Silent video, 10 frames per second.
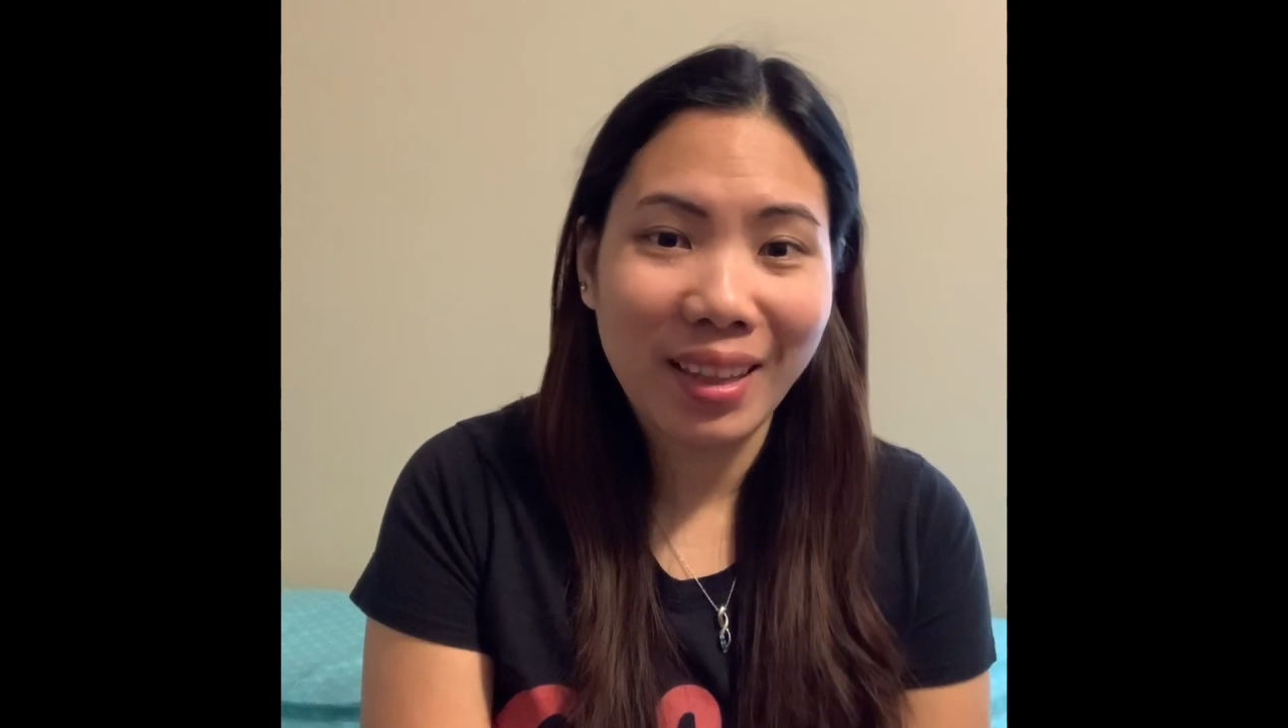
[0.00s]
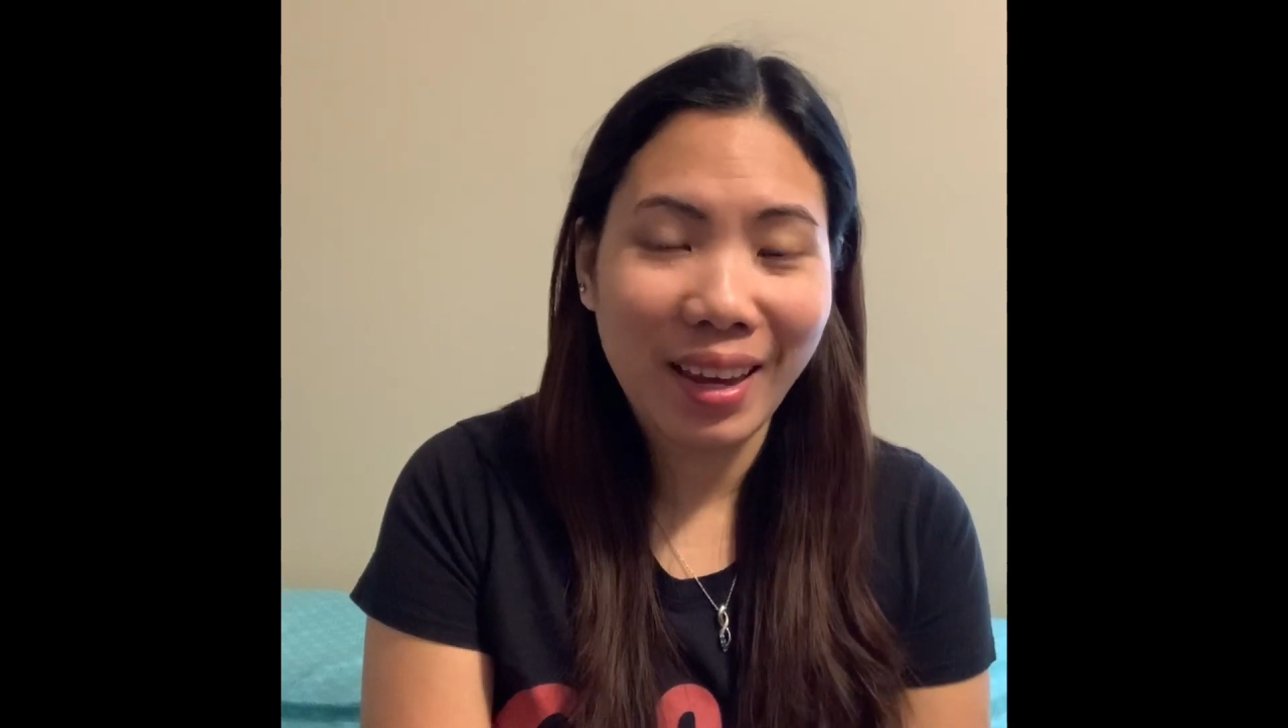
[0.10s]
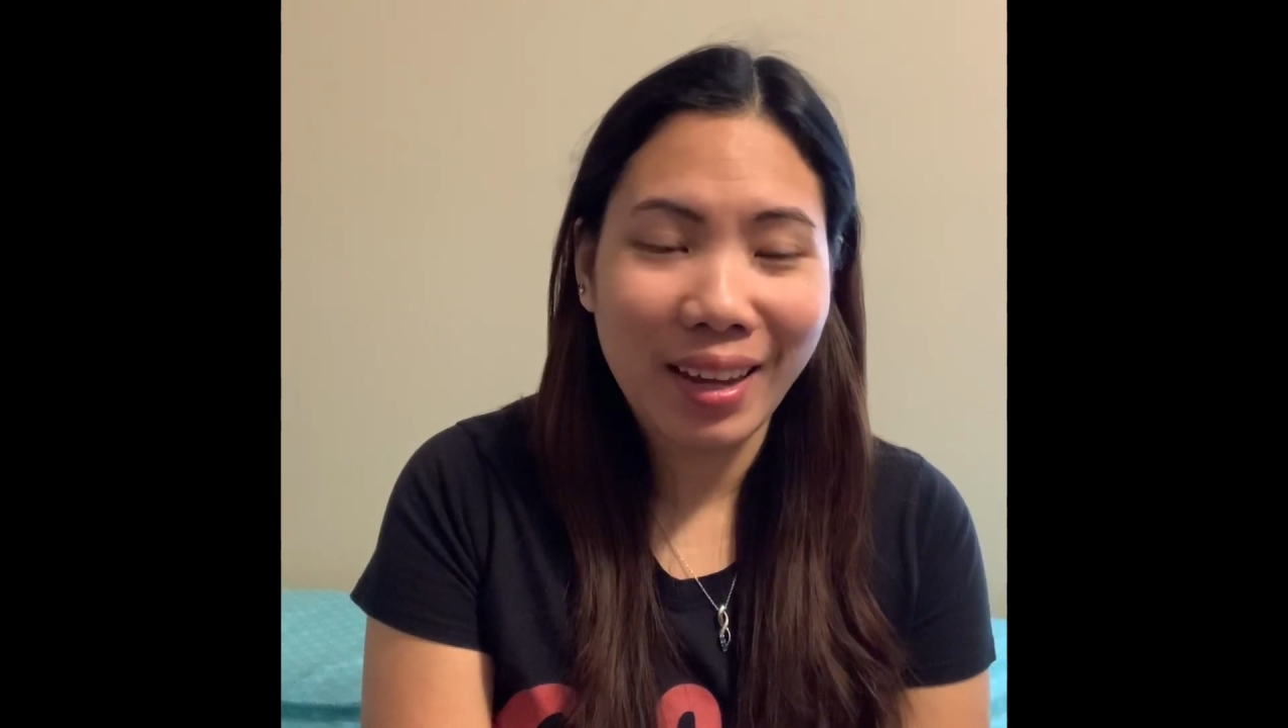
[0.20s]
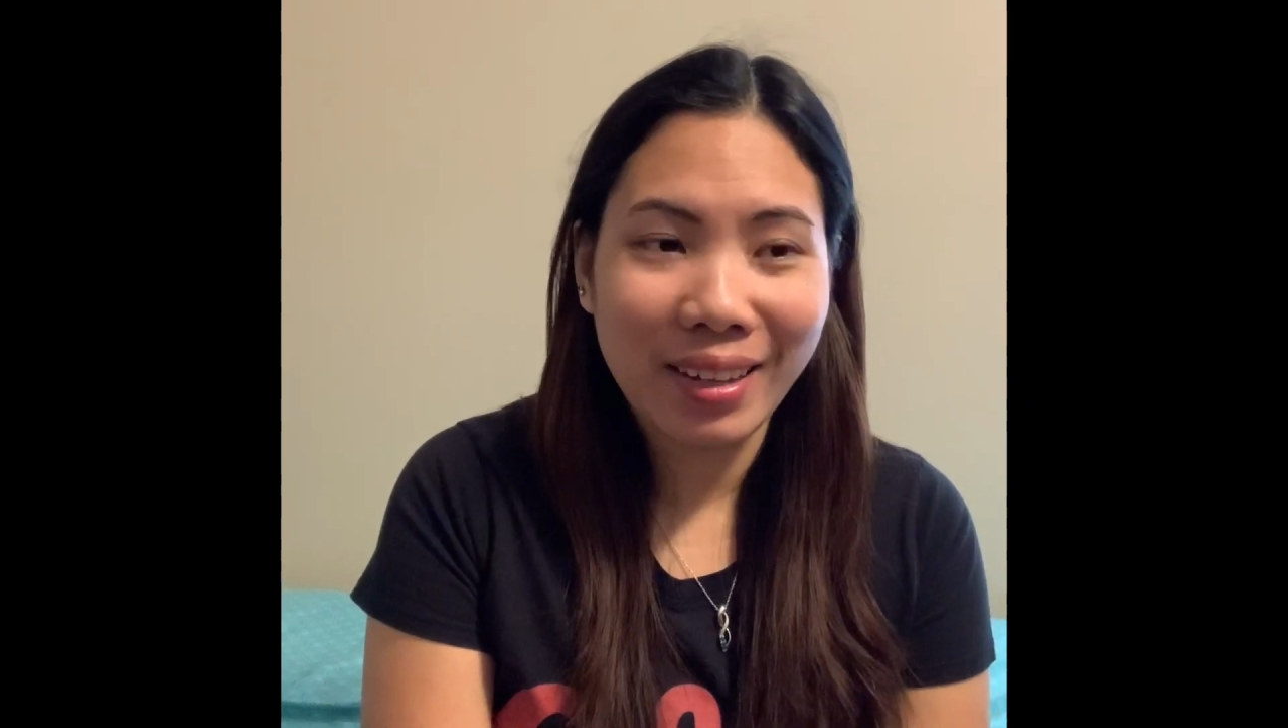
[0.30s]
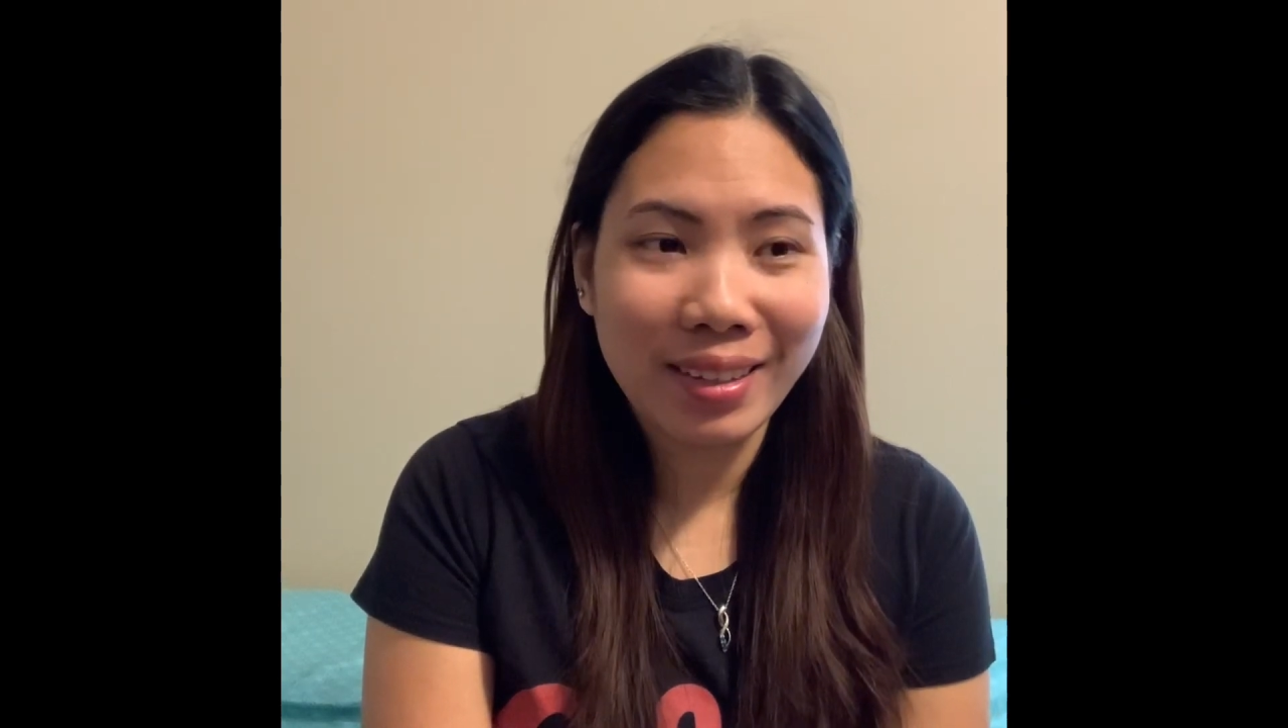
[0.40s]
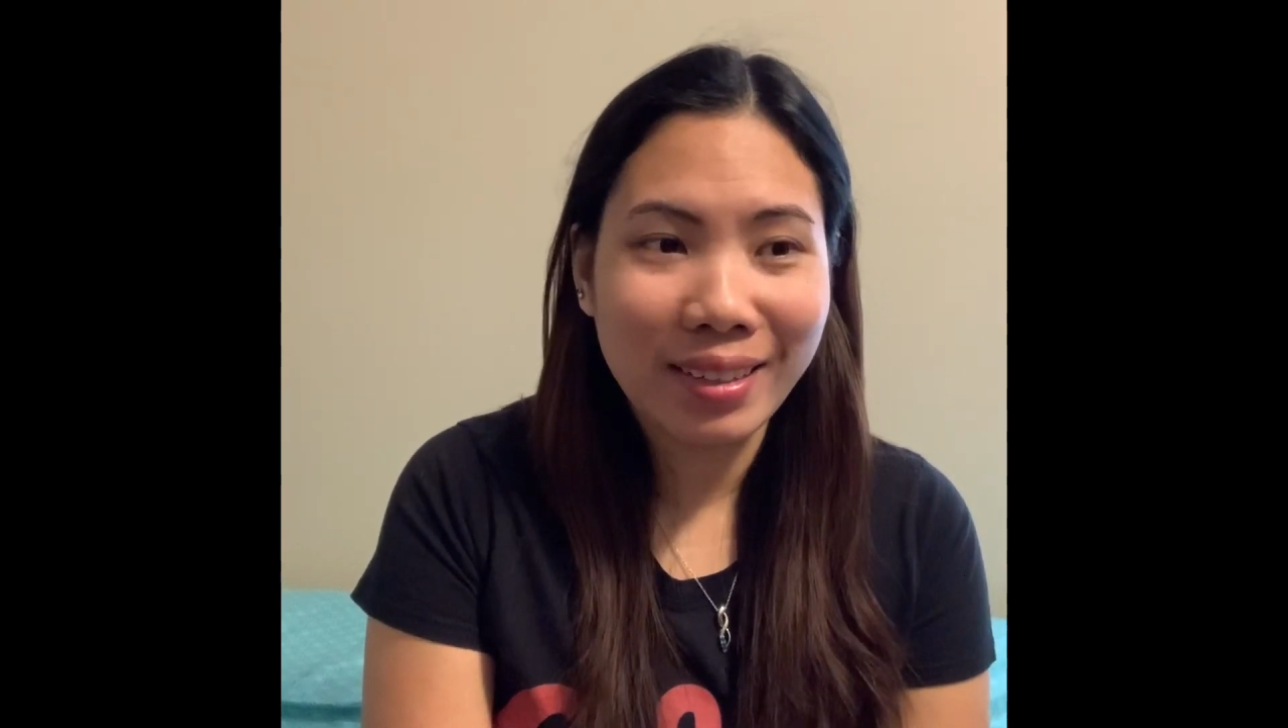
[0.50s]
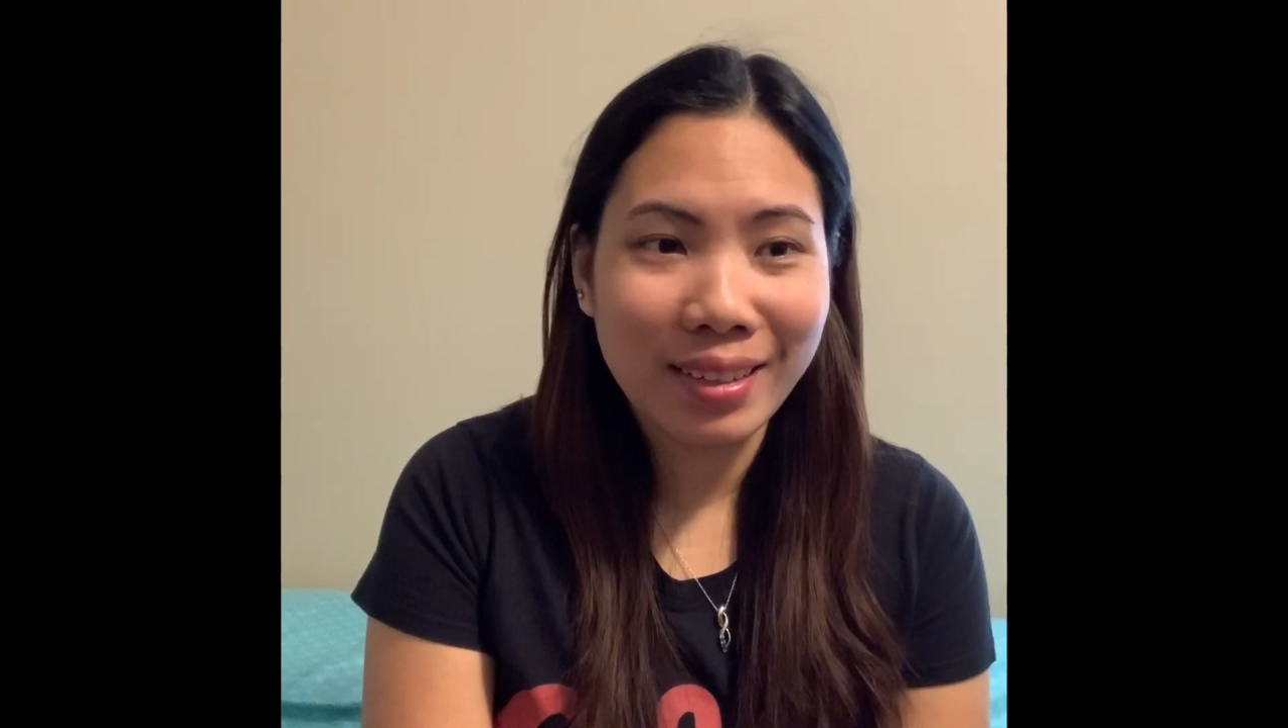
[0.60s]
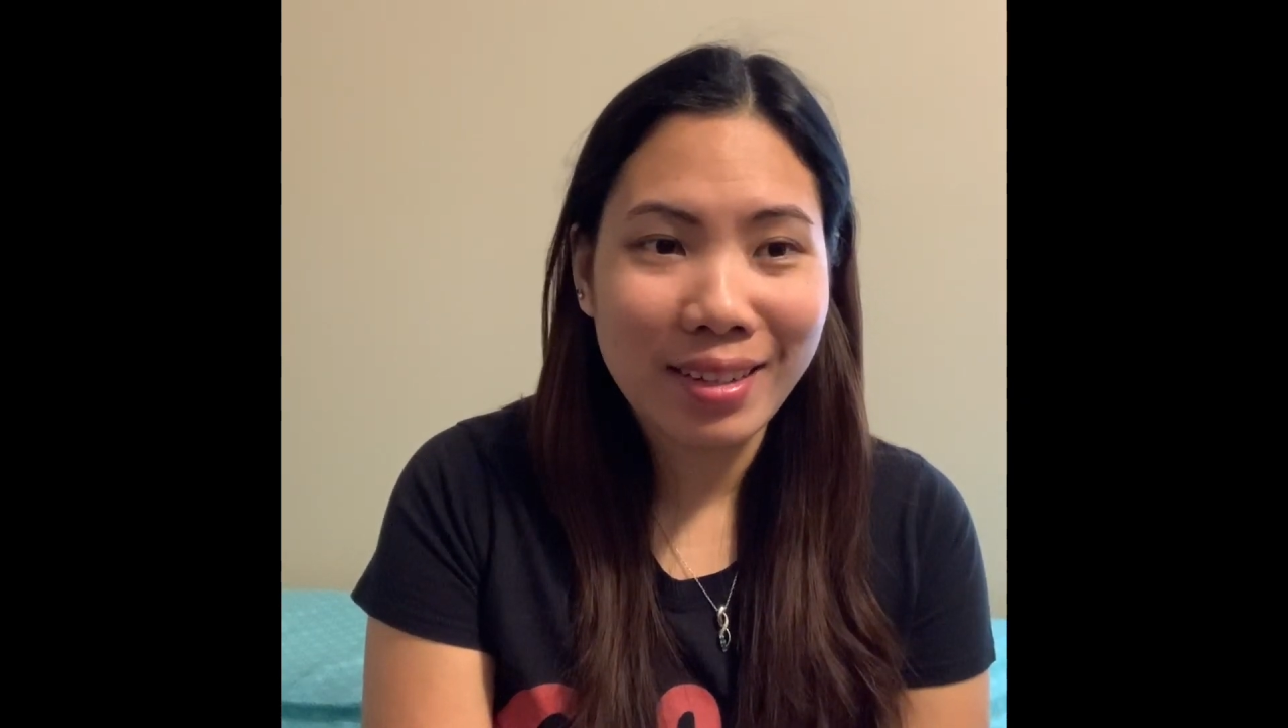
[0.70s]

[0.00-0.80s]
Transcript: then